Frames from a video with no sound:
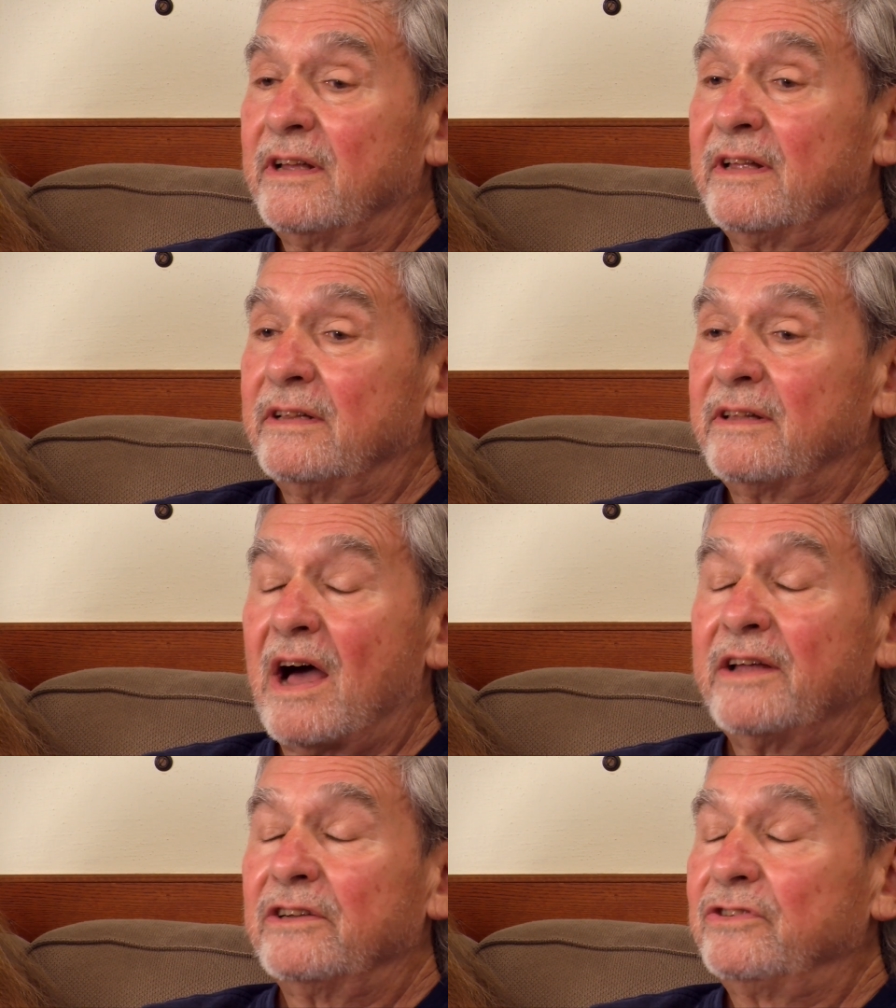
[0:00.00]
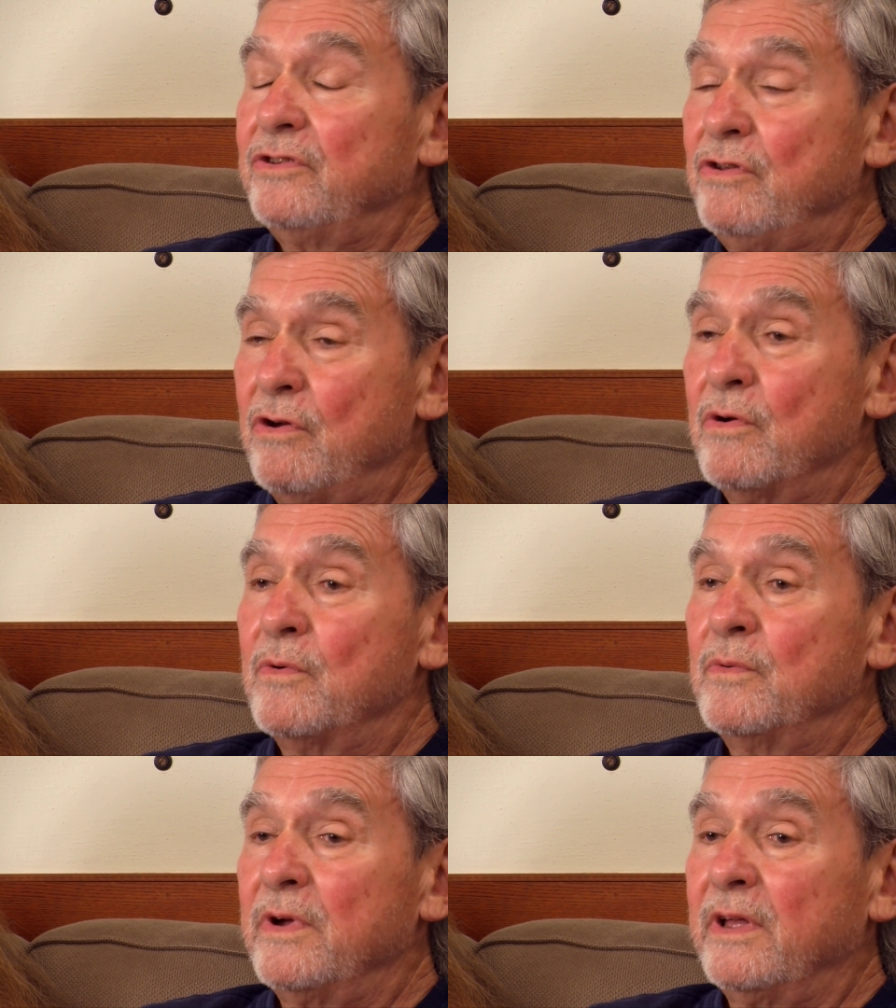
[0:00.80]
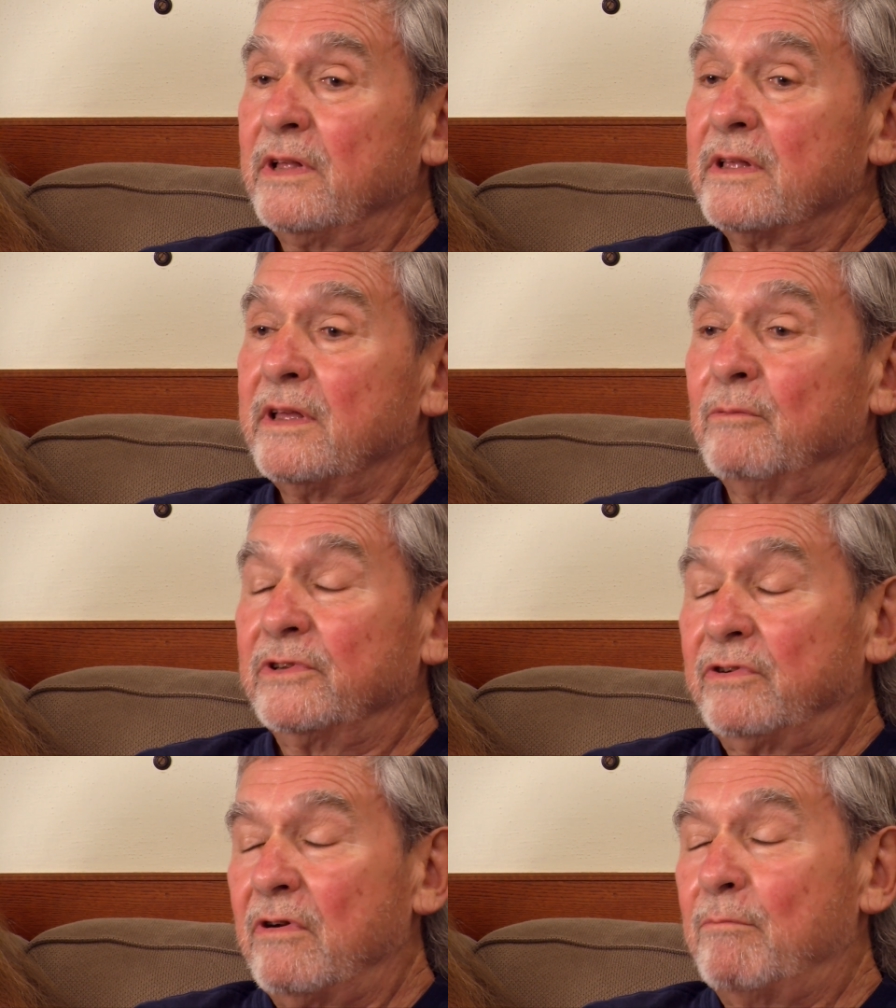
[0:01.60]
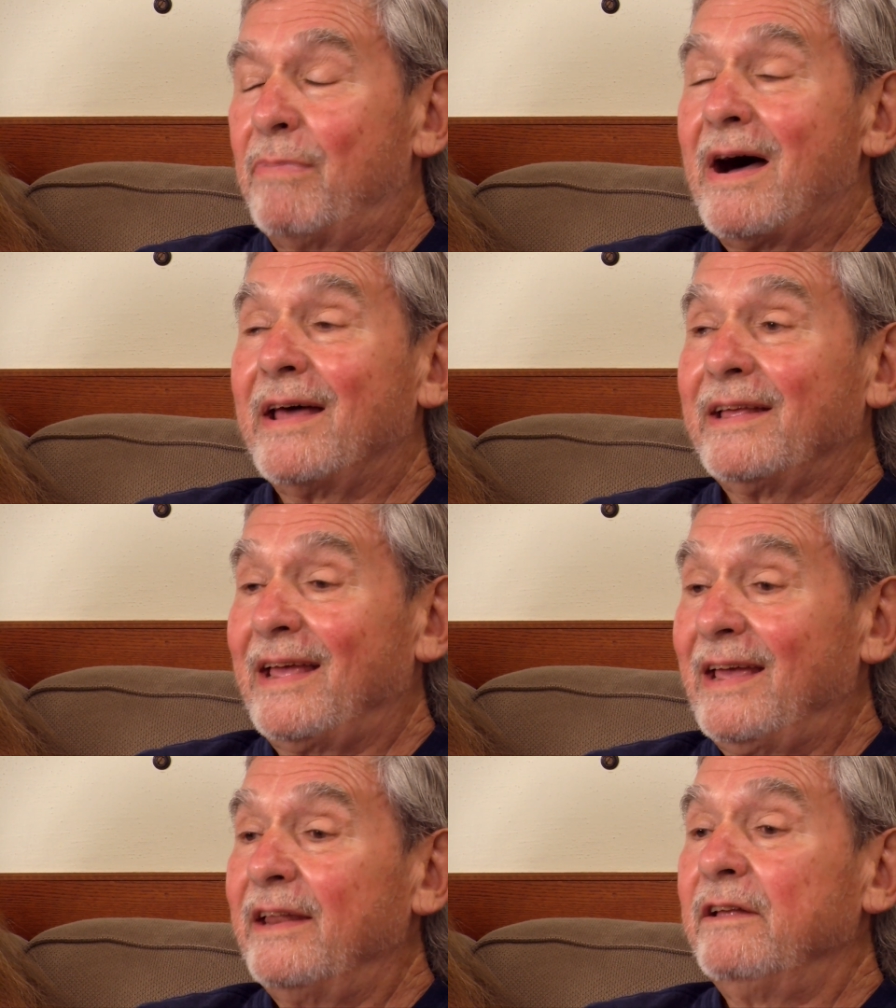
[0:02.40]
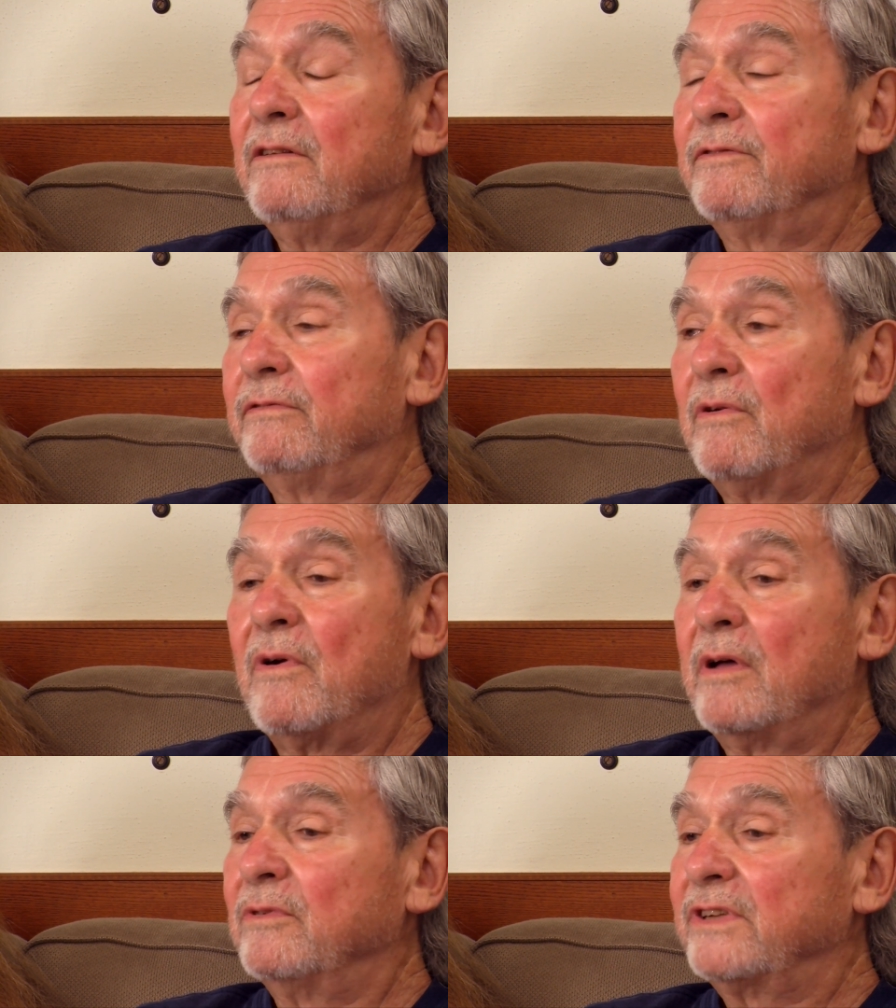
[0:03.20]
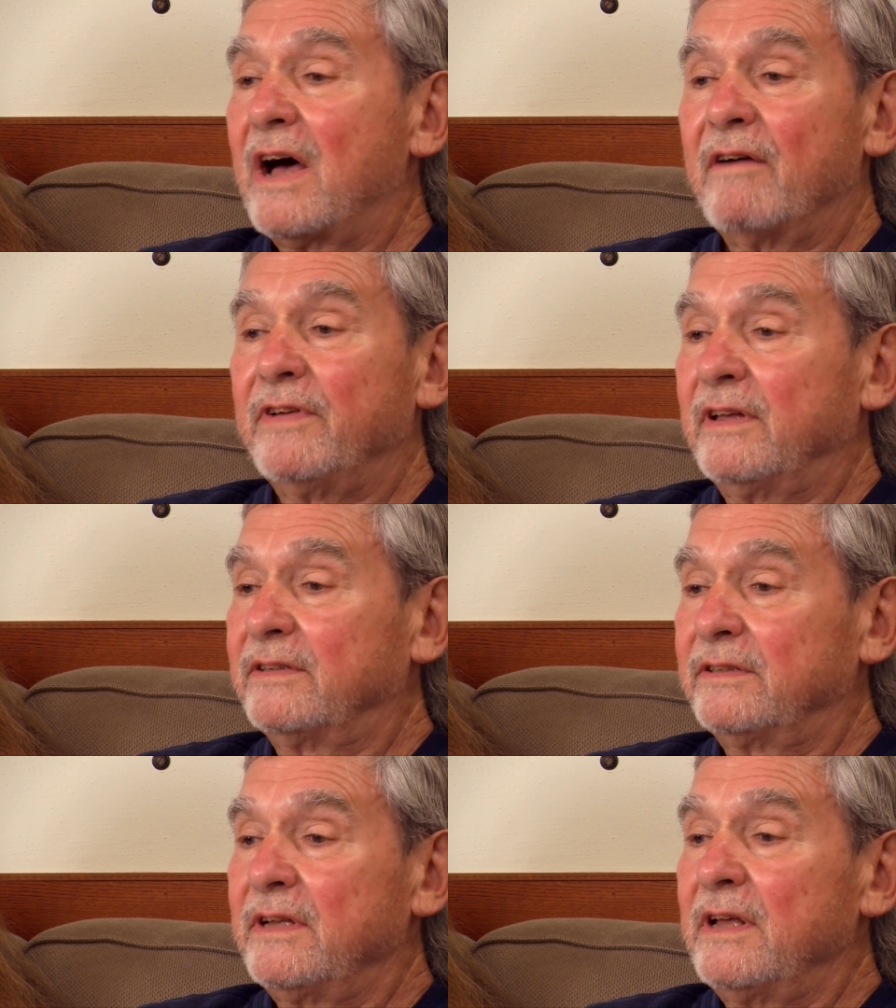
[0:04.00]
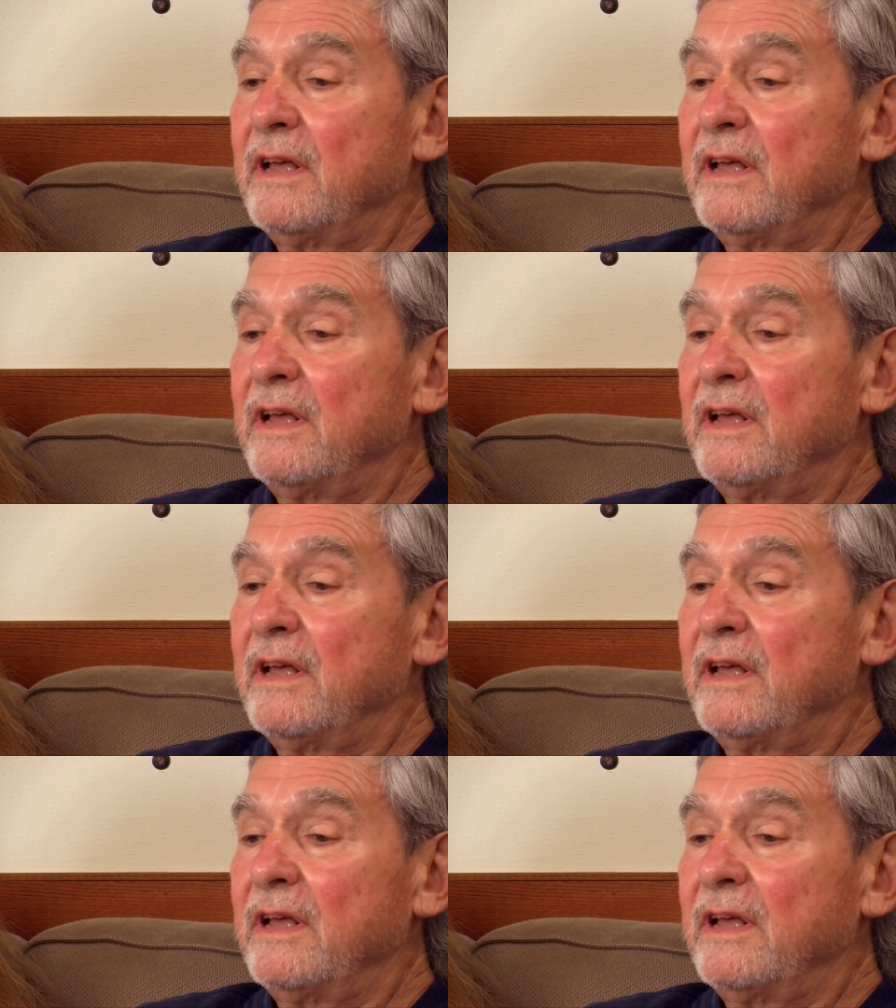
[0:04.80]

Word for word: And I just knew it was her body hitting the floor. It was obvious.